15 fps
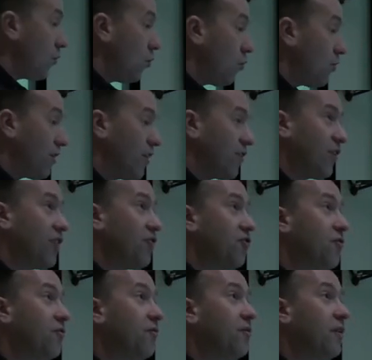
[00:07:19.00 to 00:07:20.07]

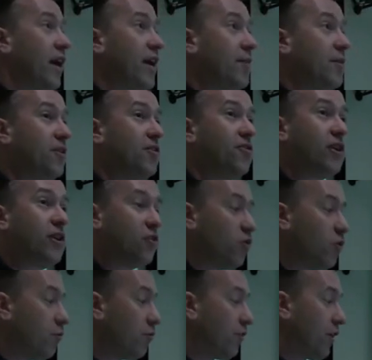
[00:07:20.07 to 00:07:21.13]
organisation, A B C
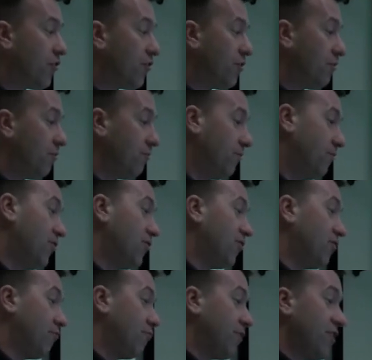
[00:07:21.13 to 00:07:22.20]
Corporation, which
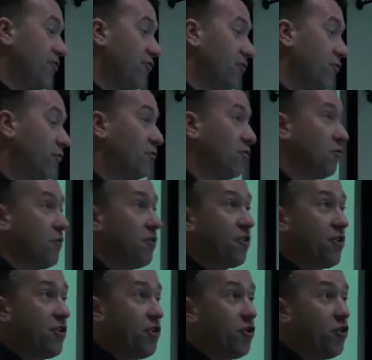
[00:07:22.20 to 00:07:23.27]
is regional. So we've got
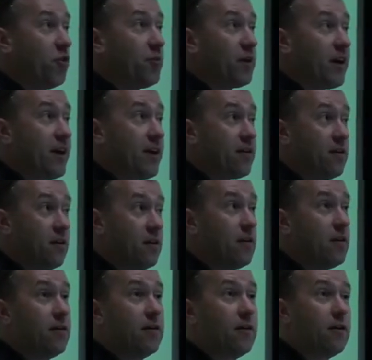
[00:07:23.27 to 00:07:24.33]
a European
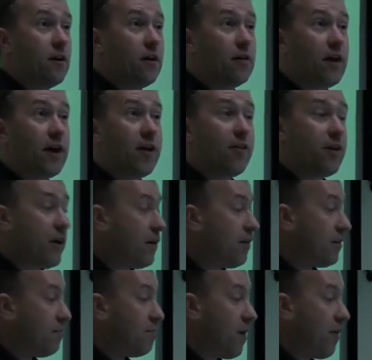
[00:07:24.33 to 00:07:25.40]
uh, area,
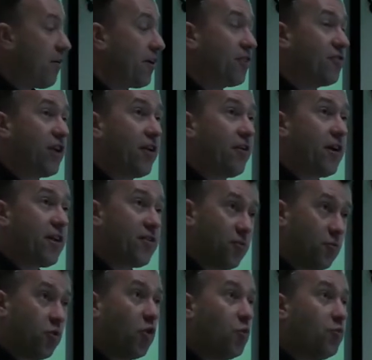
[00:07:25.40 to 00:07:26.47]
an Americas area, and
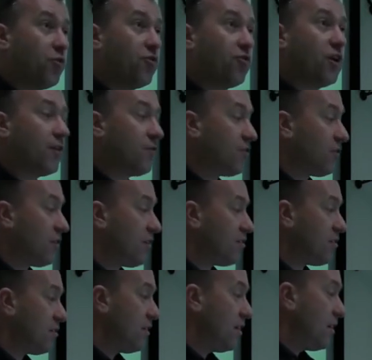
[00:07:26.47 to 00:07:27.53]
some corporate
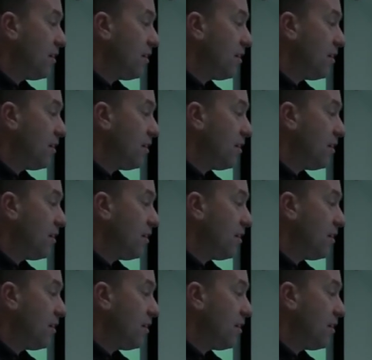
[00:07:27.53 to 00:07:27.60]
services.